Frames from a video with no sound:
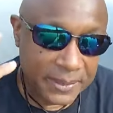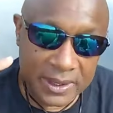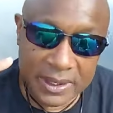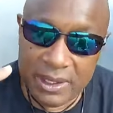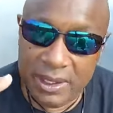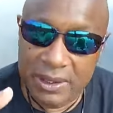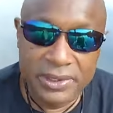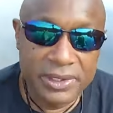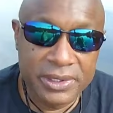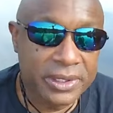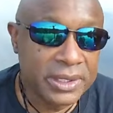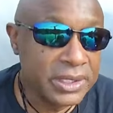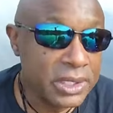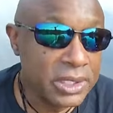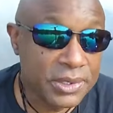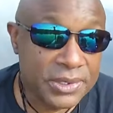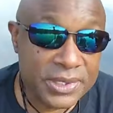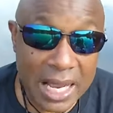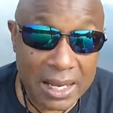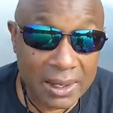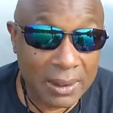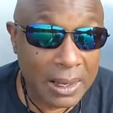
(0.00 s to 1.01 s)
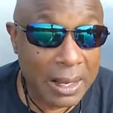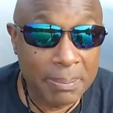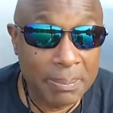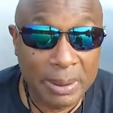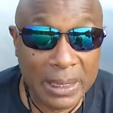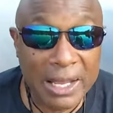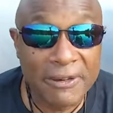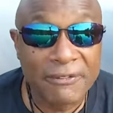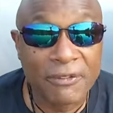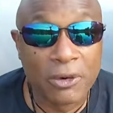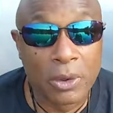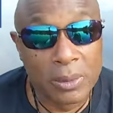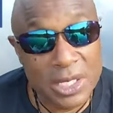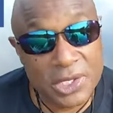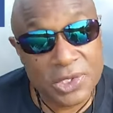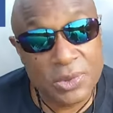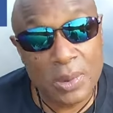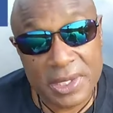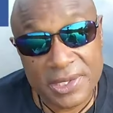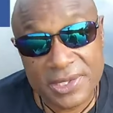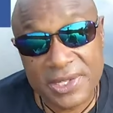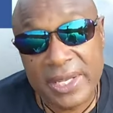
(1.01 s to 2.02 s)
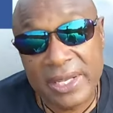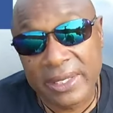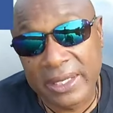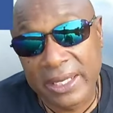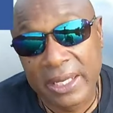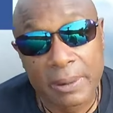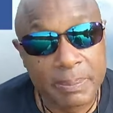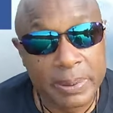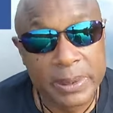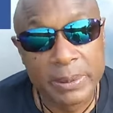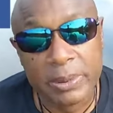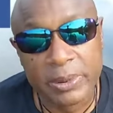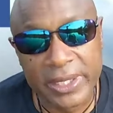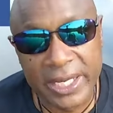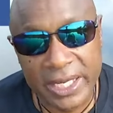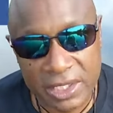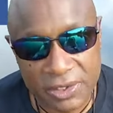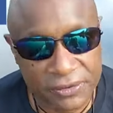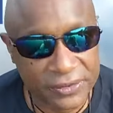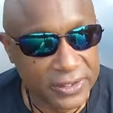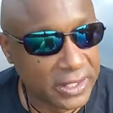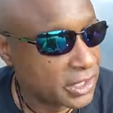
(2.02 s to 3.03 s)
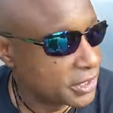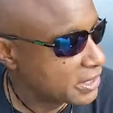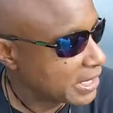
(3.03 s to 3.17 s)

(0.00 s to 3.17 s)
you know, you can use our, our platform. That's where it's there to help people catch fish.